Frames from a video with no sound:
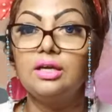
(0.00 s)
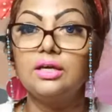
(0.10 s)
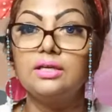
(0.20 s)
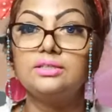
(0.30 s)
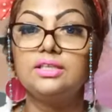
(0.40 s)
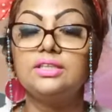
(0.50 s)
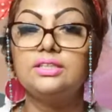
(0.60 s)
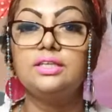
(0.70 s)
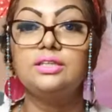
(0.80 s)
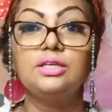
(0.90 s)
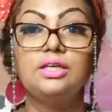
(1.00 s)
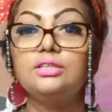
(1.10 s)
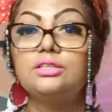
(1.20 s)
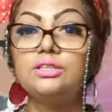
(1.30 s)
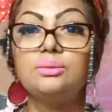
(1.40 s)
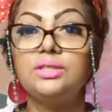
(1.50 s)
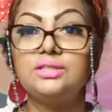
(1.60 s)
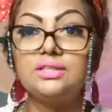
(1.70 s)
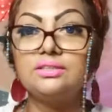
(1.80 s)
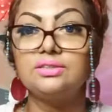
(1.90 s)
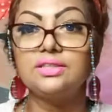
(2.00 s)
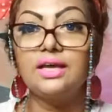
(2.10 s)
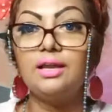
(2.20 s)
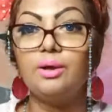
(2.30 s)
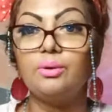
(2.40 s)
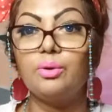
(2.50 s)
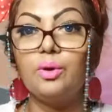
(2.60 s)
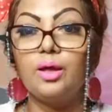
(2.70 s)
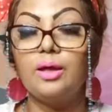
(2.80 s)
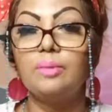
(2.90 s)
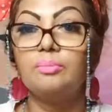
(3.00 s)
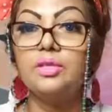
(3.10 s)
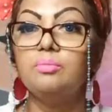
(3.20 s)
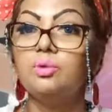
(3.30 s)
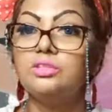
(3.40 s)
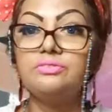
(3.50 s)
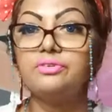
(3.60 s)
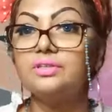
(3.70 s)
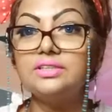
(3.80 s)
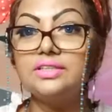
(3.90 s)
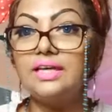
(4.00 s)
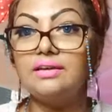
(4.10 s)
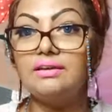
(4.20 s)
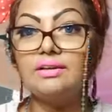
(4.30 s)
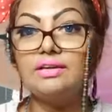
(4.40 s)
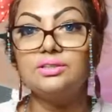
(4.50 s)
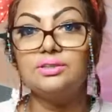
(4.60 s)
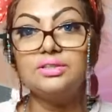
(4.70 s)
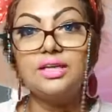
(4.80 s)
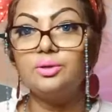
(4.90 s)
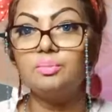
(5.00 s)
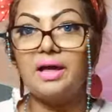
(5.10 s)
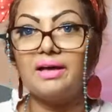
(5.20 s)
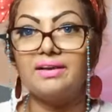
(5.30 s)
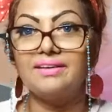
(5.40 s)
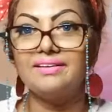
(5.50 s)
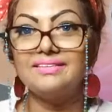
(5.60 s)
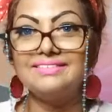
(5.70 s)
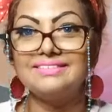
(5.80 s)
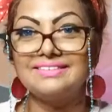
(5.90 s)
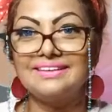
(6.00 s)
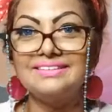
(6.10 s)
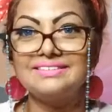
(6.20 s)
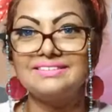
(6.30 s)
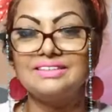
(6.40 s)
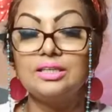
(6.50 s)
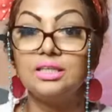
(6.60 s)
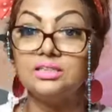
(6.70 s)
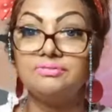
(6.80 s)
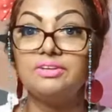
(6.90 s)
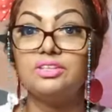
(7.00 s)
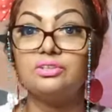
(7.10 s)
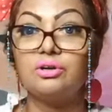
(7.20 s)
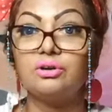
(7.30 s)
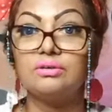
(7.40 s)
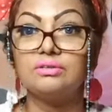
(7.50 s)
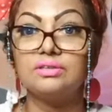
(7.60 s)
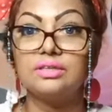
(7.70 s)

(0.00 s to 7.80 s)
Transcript: It's easy, it's so easy to say hello, but the most difficult thing is to say goodbye. Yes, it's very strong.